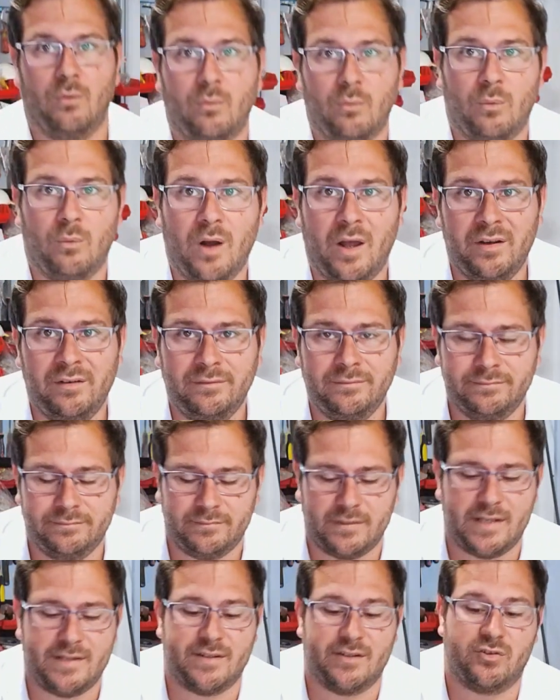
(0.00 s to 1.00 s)
One
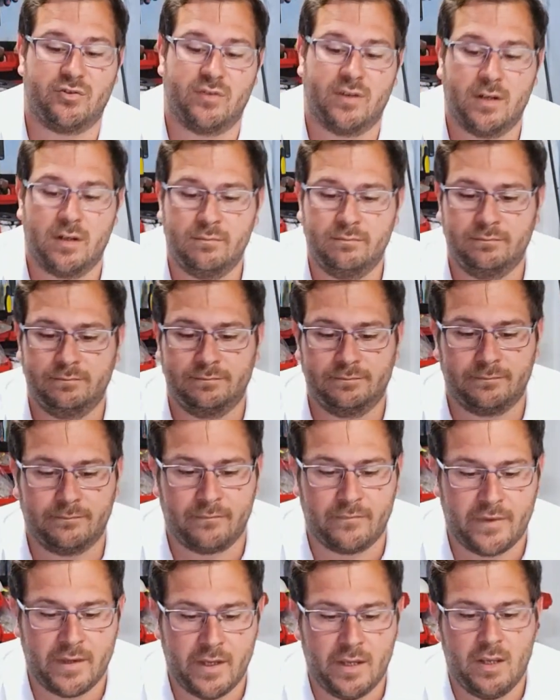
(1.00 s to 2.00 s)
is a drill.
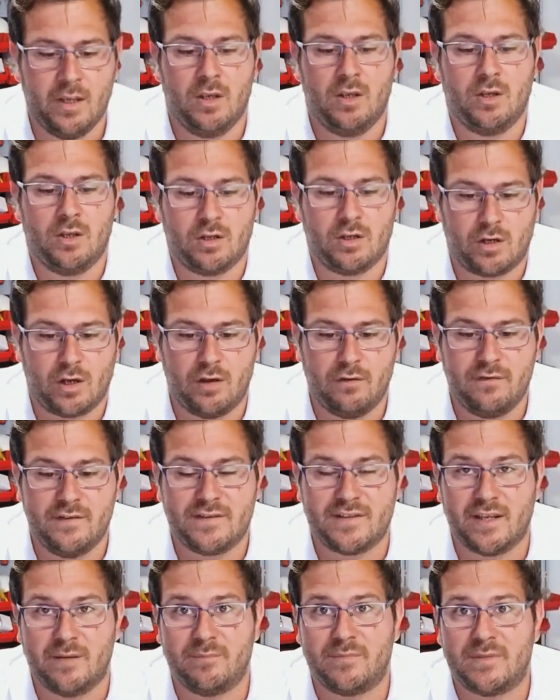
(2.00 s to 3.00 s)
Go for
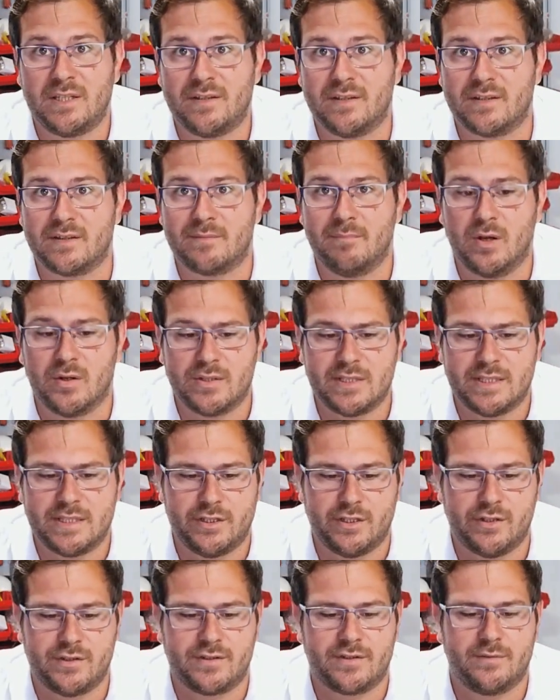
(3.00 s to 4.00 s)
something that's
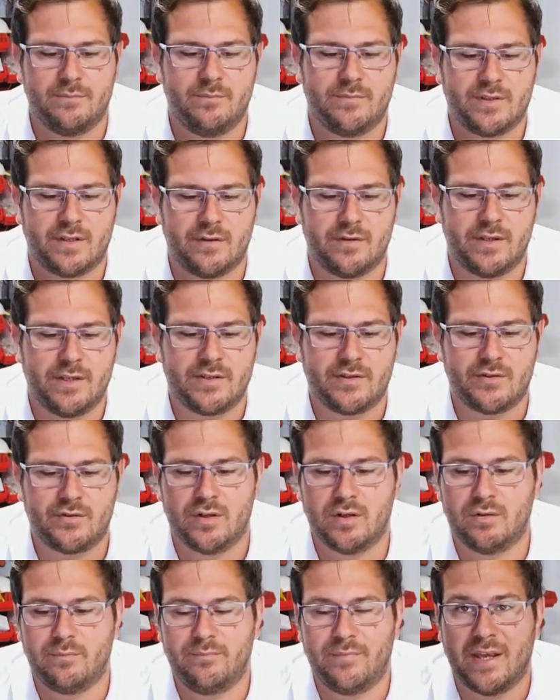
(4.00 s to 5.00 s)
multi-use. So this
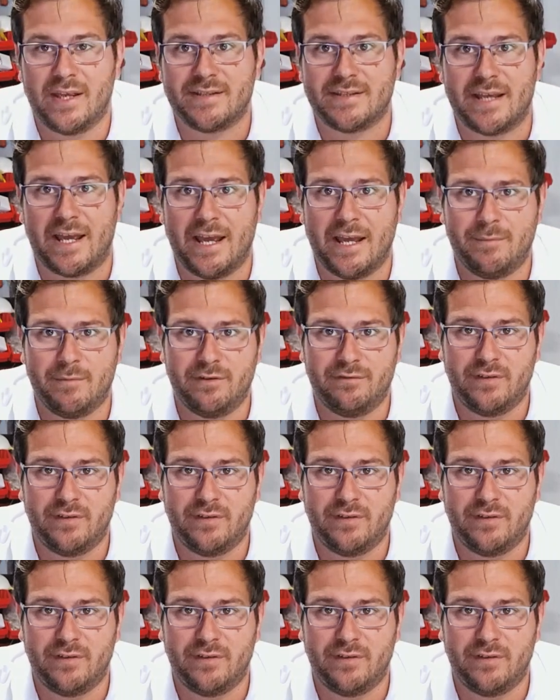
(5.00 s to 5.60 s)
drill has a hammer